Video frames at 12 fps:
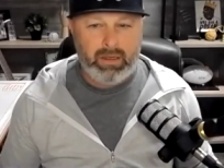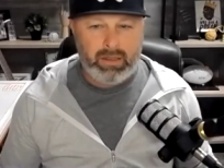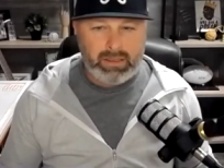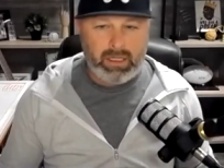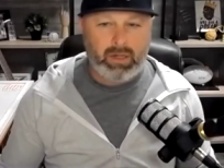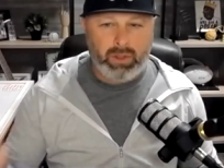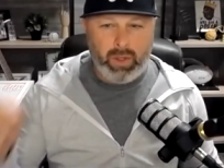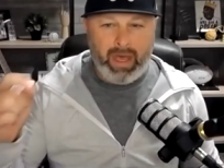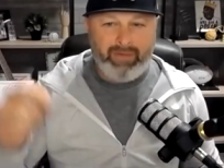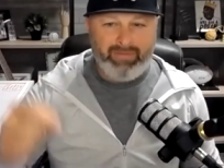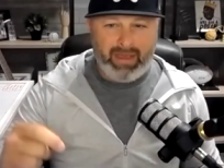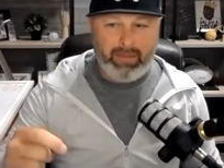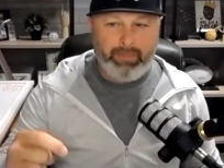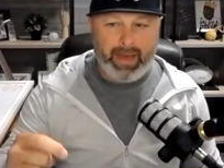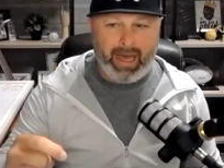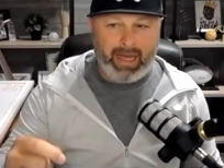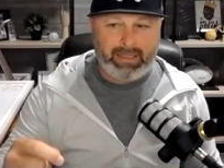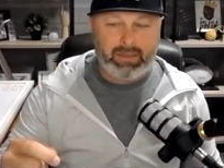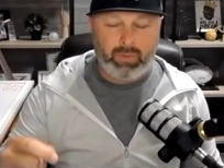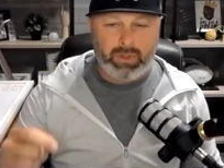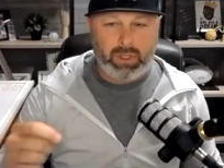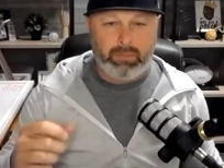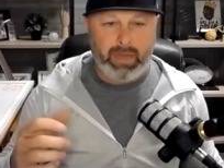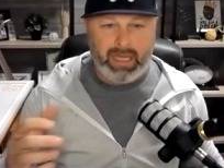so you have impact, yeah.
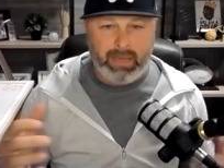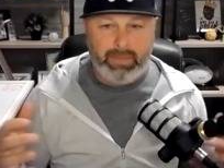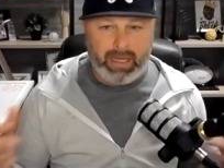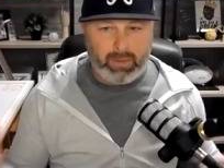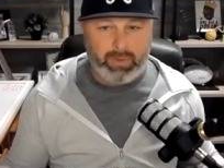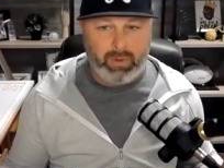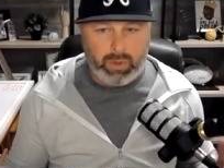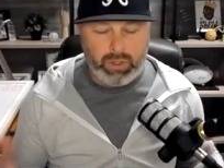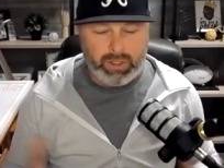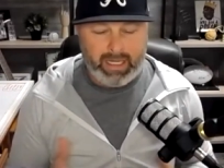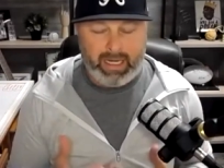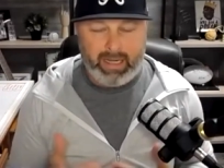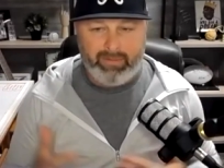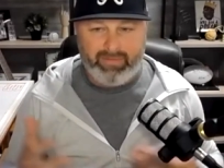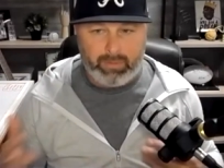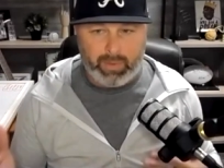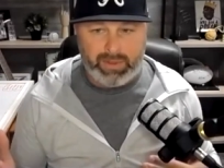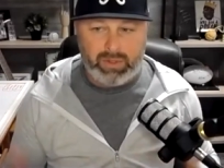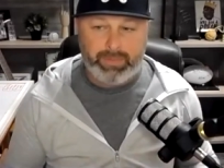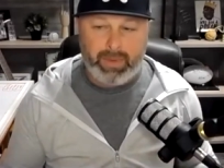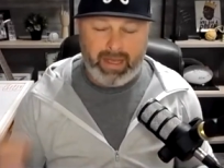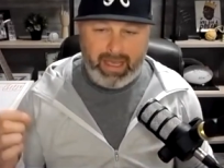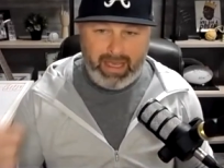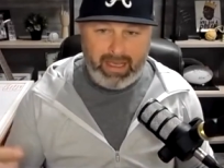which you're making by the what you're getting from the results,
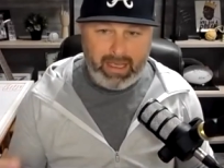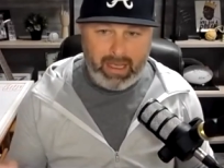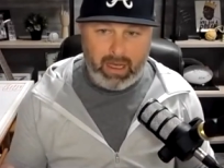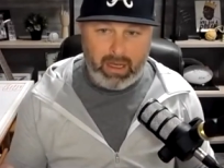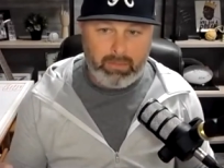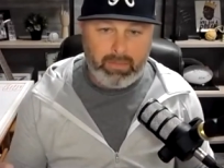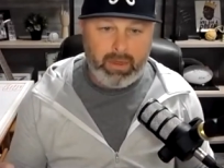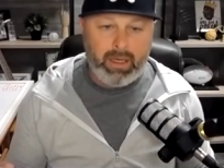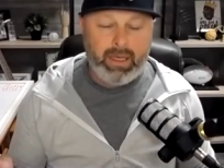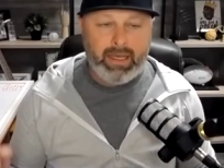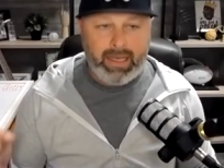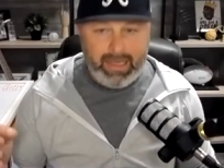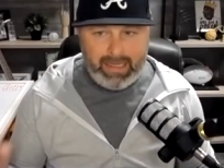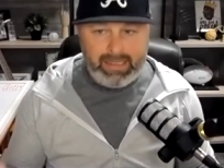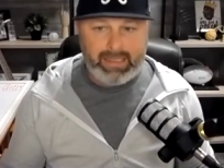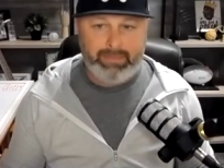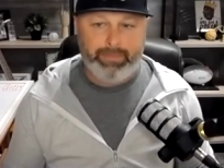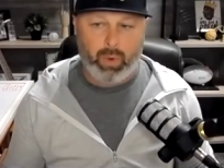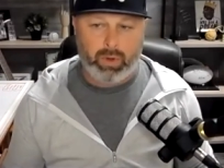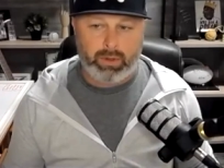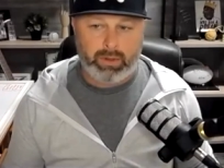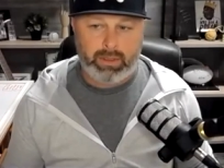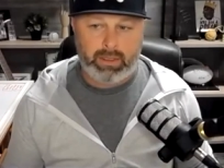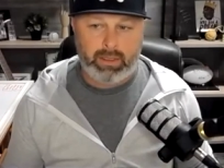but income is
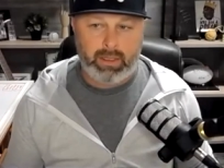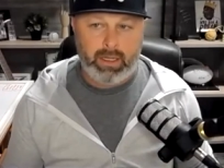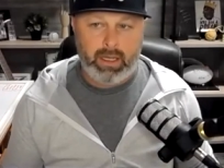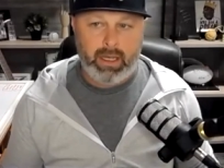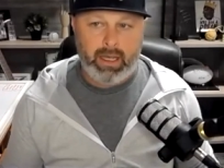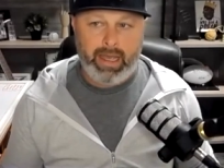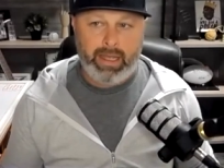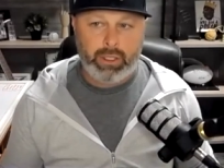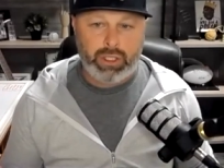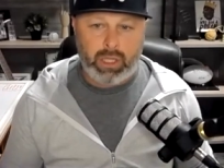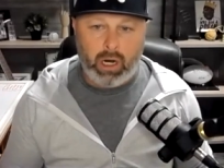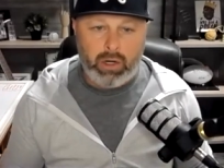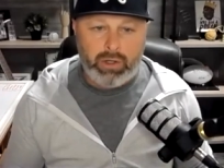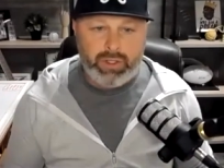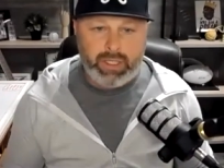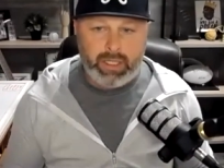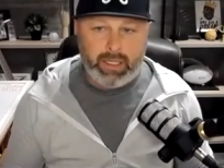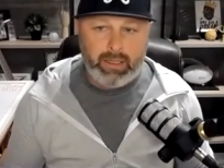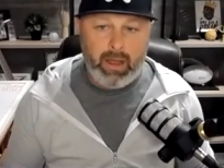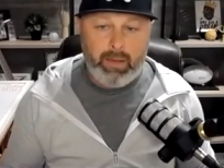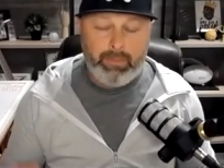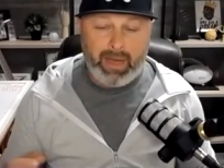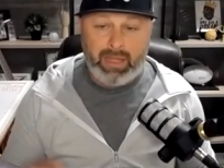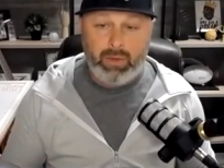important. And charging,
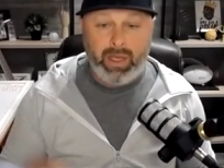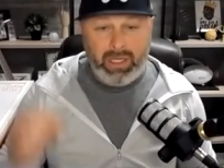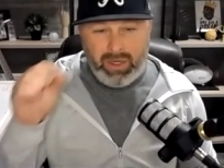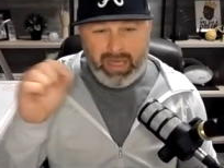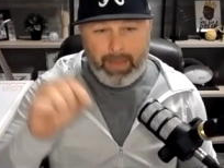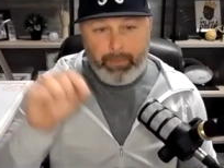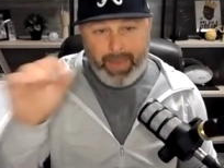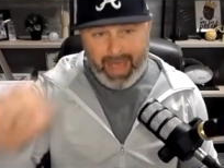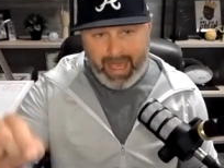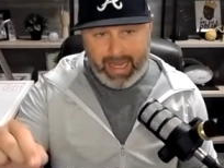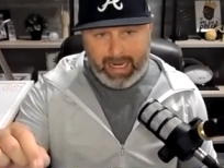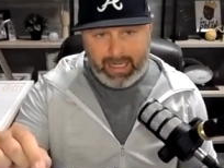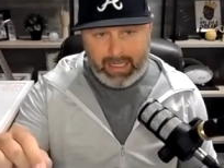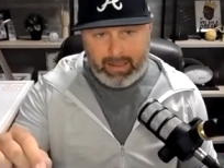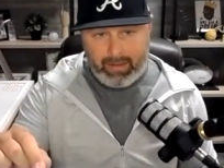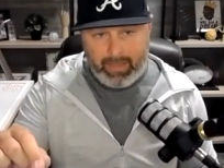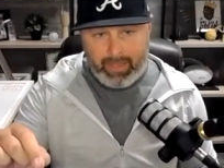by the way, you get paid